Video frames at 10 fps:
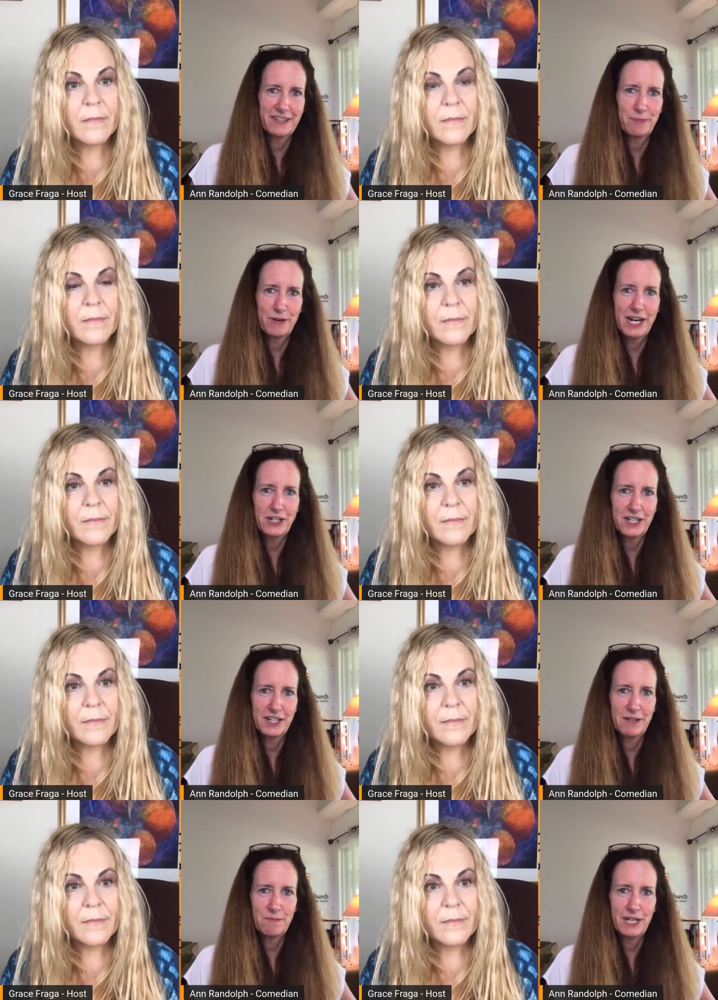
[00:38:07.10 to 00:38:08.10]
Speaker 1: liberation.
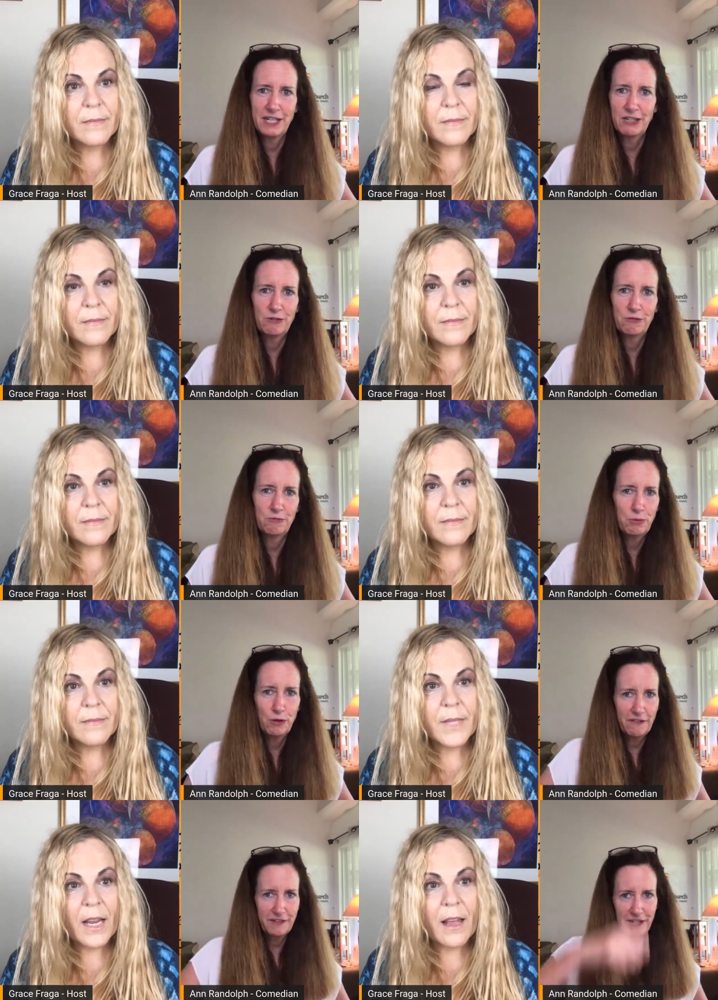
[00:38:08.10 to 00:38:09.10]
The minute you pull
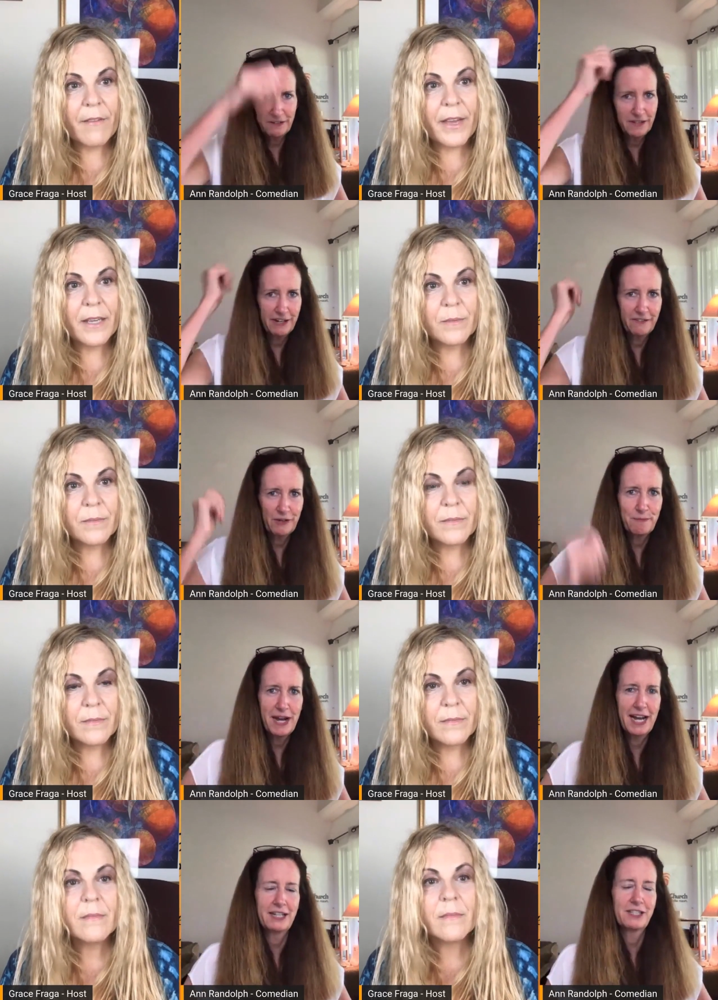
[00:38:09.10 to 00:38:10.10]
off another layer of your
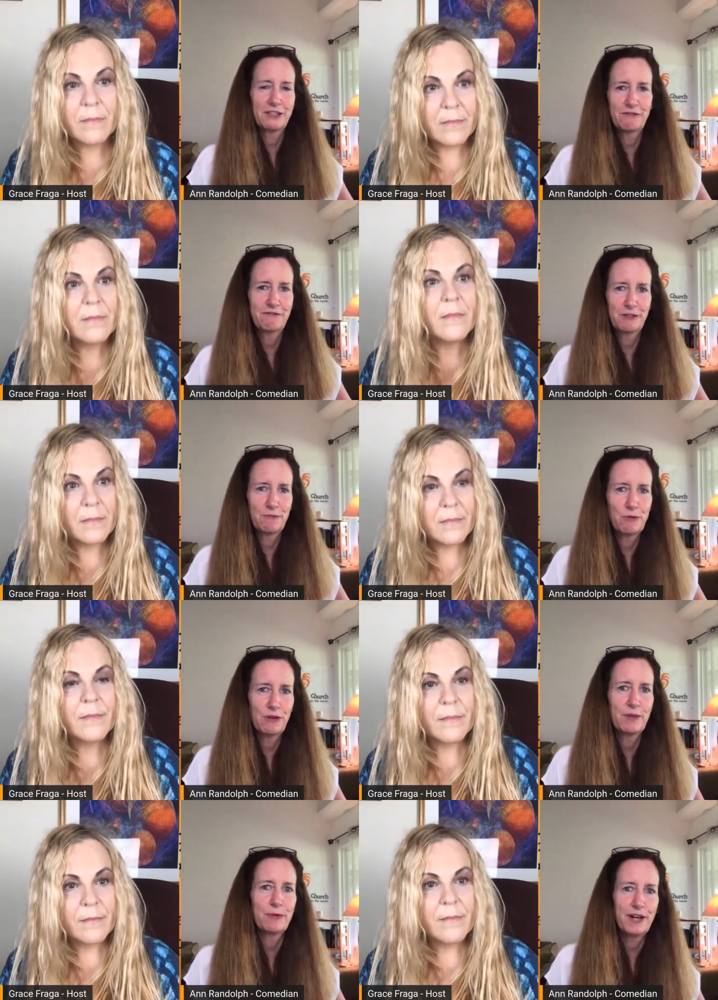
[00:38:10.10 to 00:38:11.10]
mask, you feel more
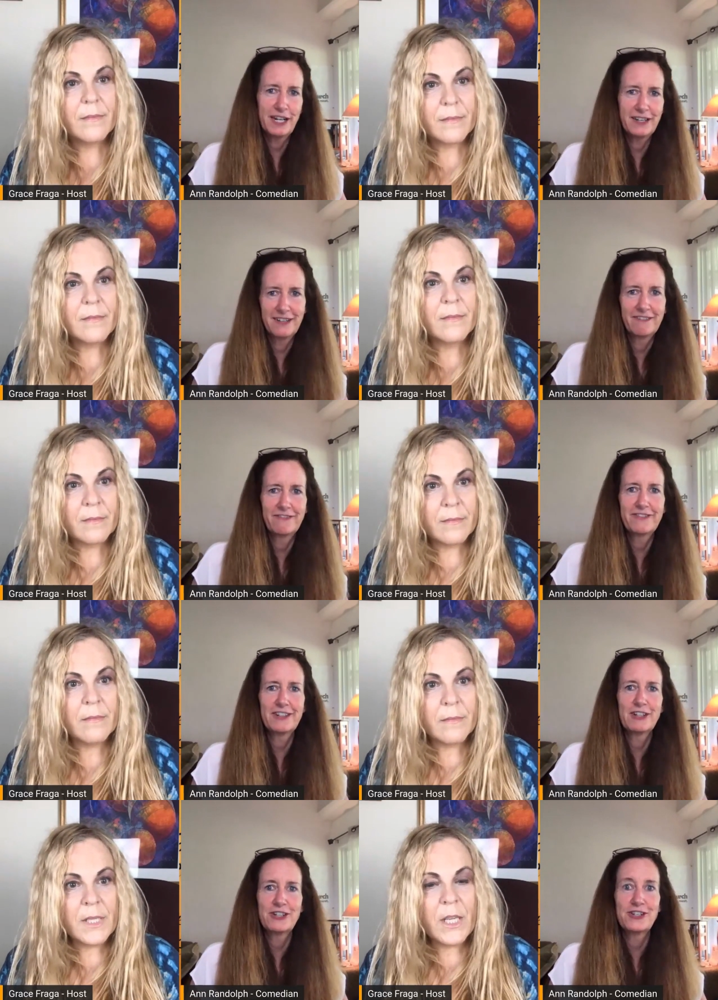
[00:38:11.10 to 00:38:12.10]
liberated
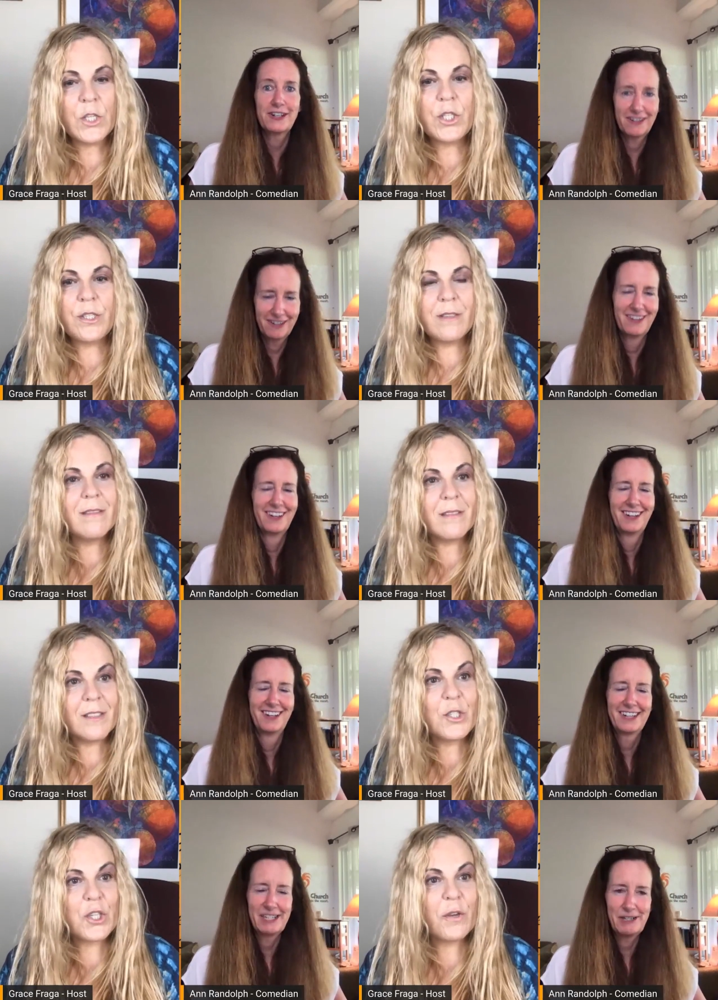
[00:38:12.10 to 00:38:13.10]
for sure.
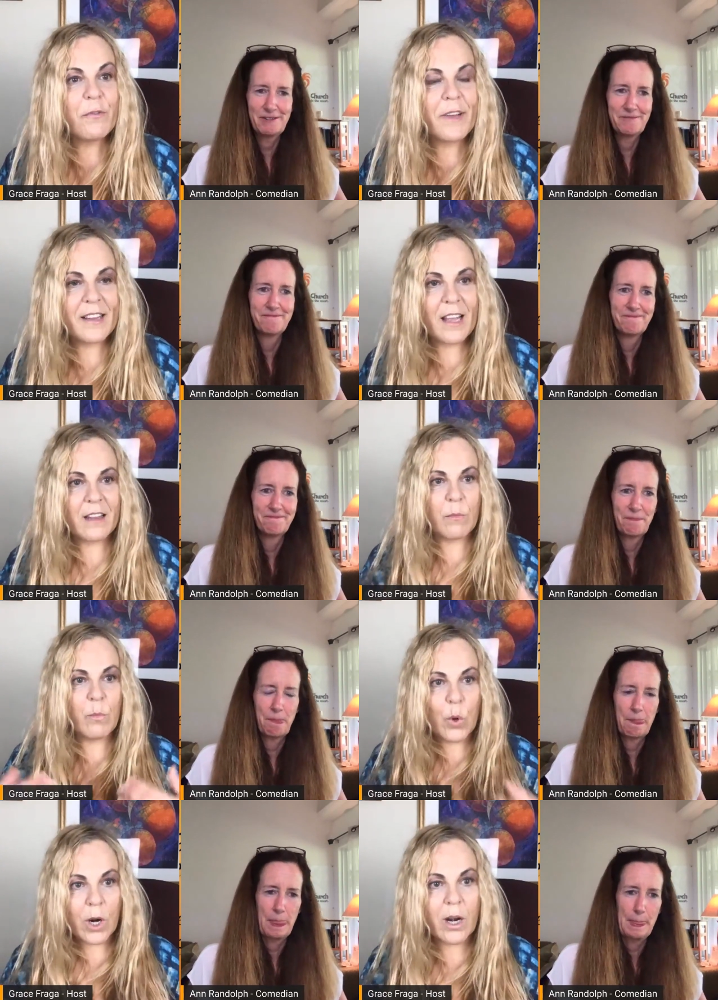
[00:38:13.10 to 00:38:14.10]
Speaker 2: Do you oh. find that the
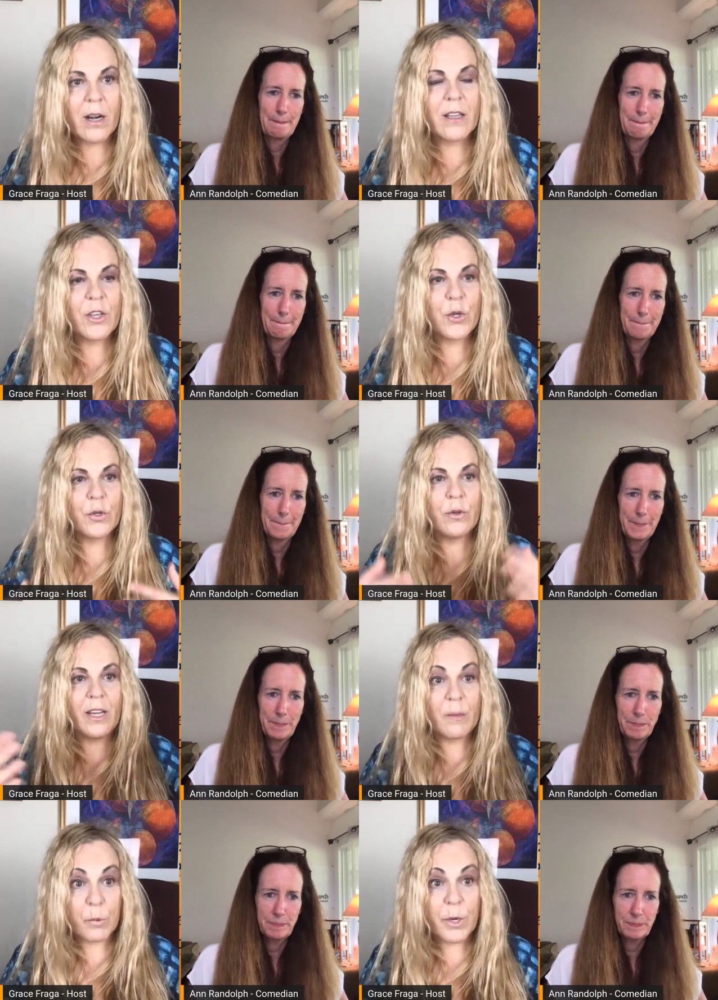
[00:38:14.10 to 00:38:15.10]
more you
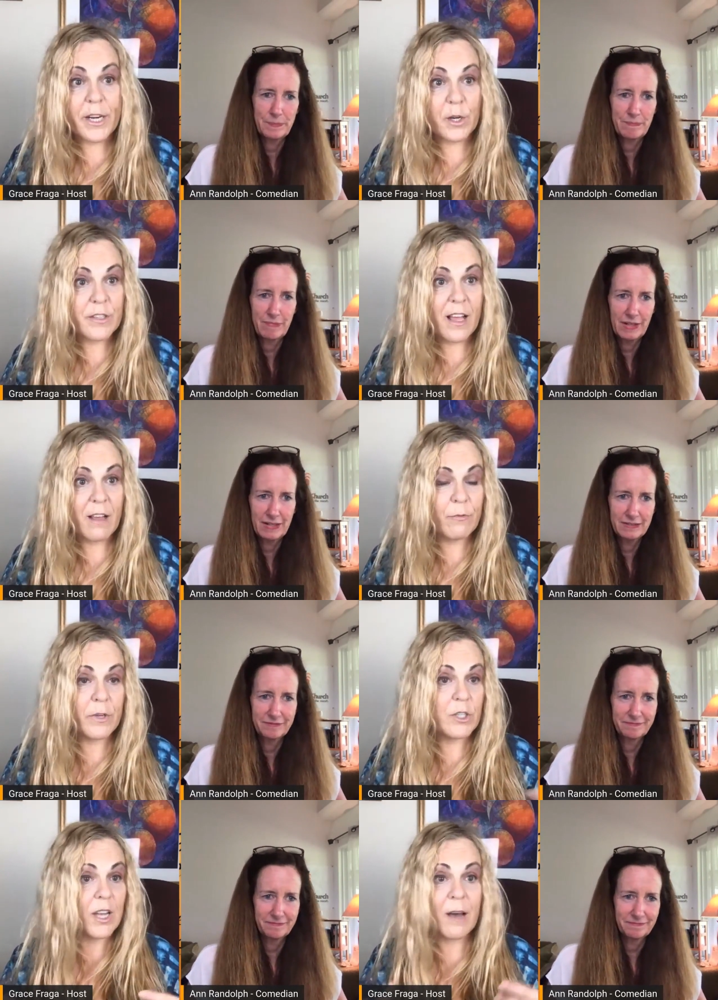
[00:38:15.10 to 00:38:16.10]
liberate yourself,
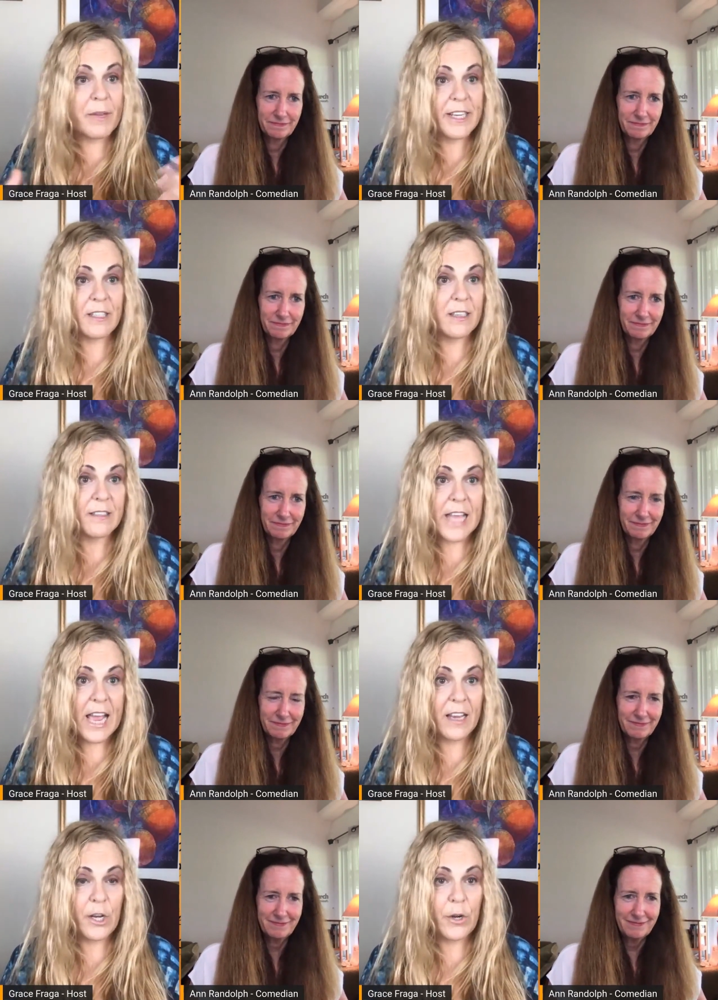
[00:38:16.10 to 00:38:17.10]
which comedy does that,
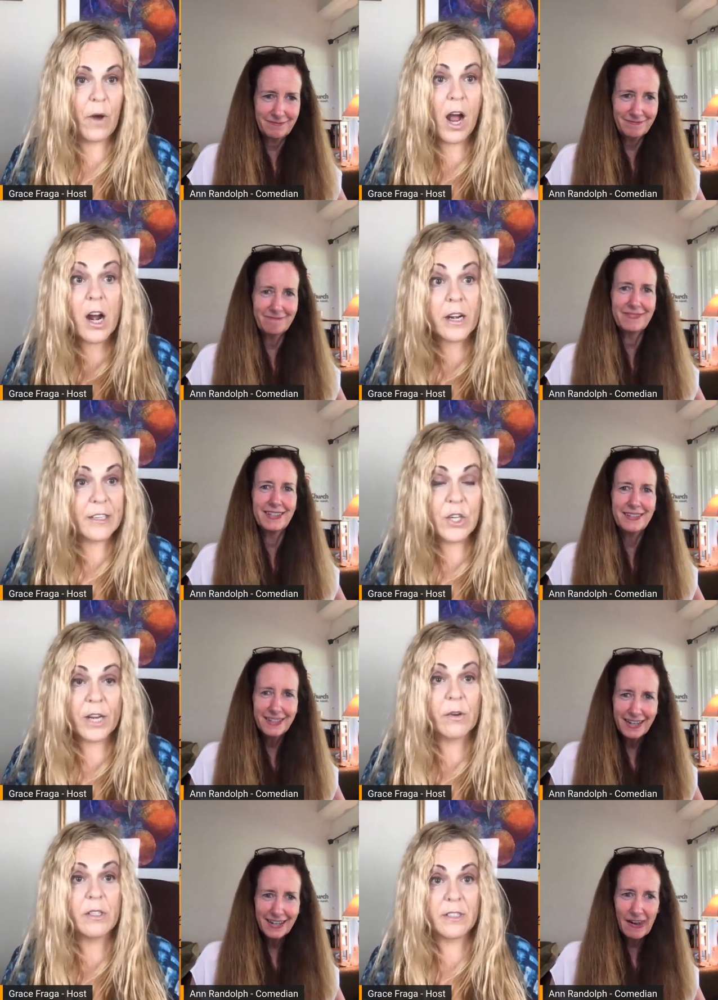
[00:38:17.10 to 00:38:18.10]
you know, art in
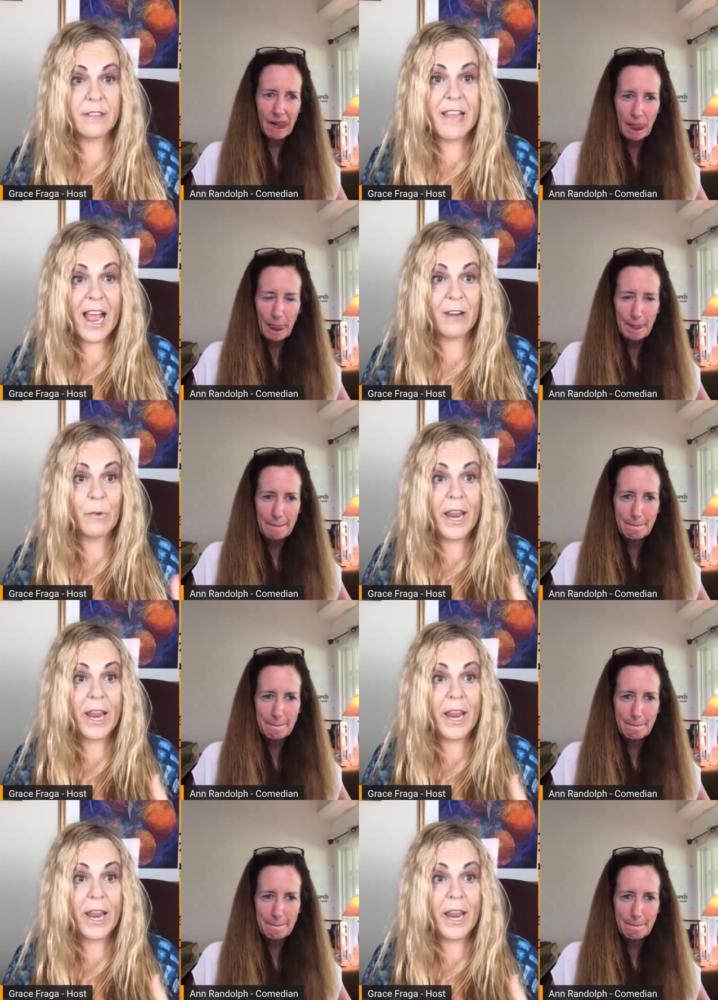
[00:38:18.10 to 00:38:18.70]
general yeah. does that,